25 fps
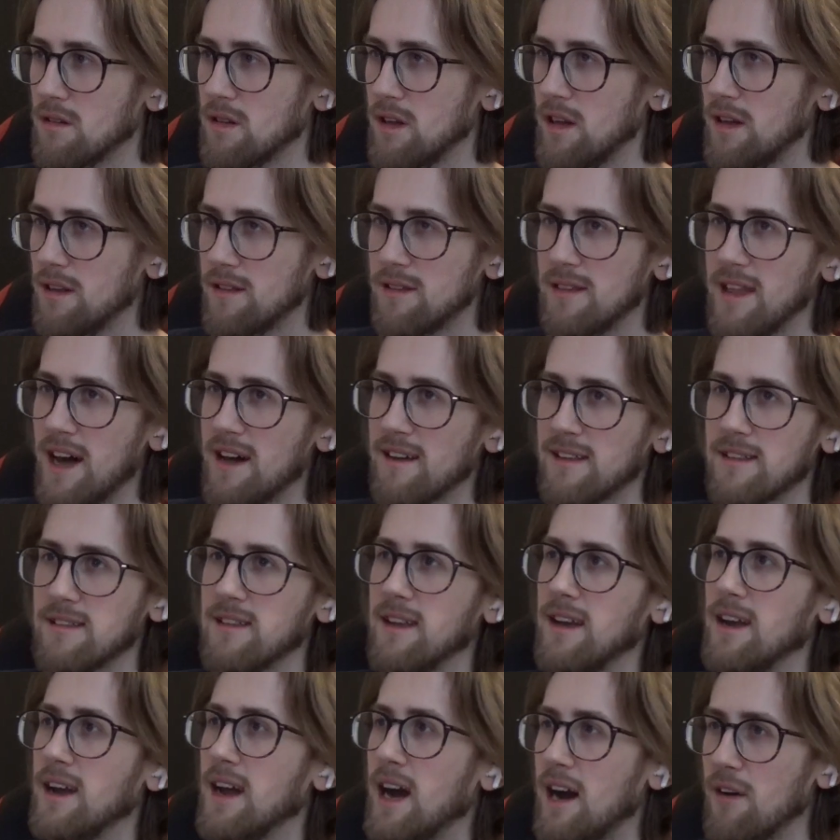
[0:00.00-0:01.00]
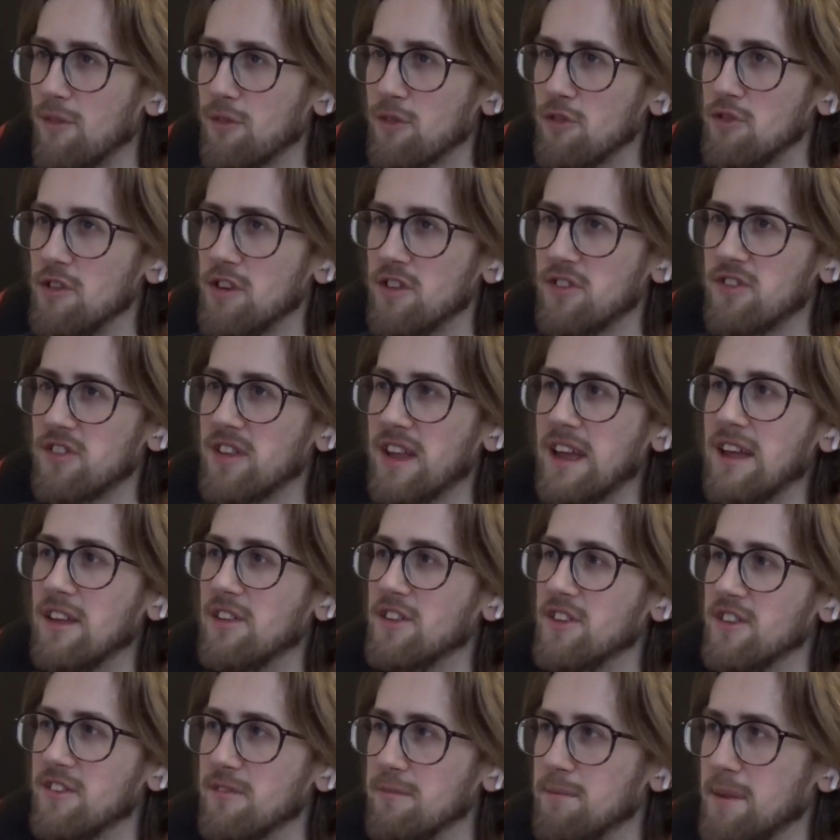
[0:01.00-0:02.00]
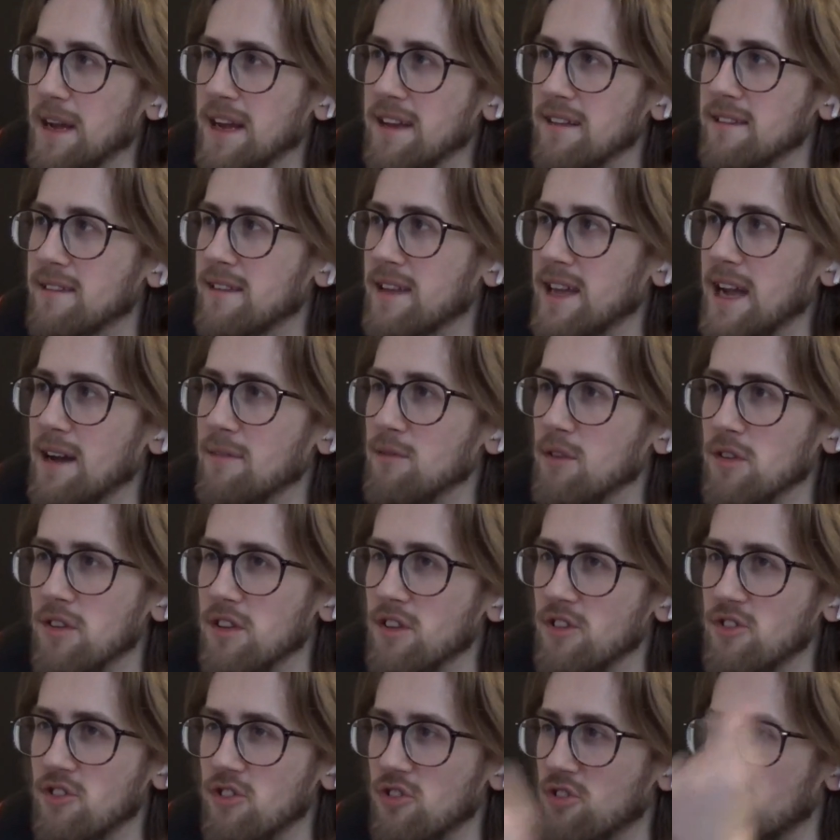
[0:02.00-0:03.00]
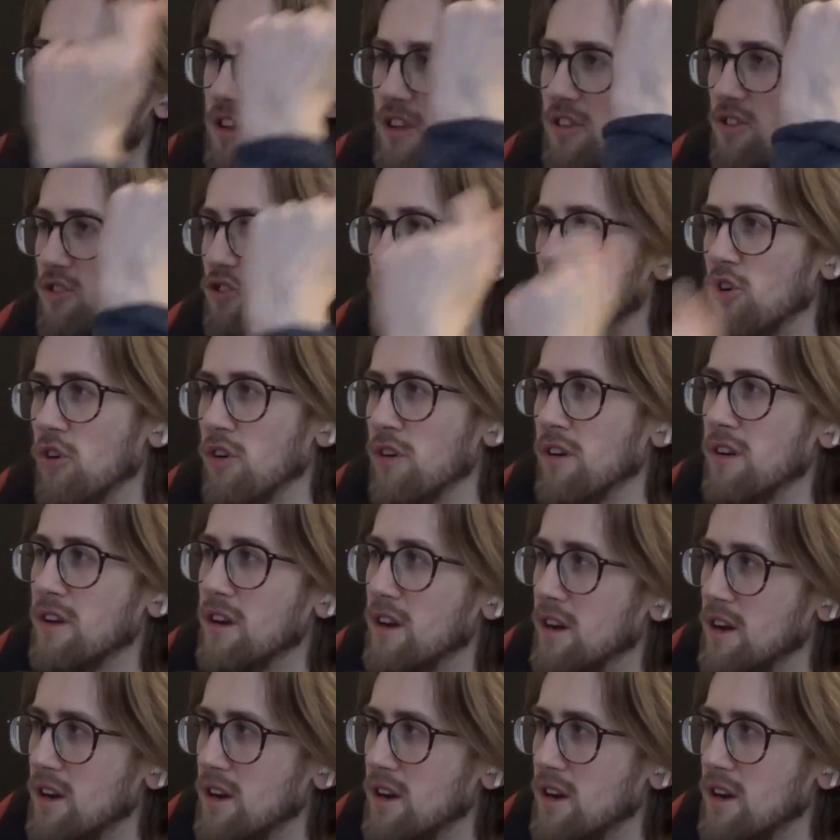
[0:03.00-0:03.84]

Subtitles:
That's it. After a season of being together, it's done.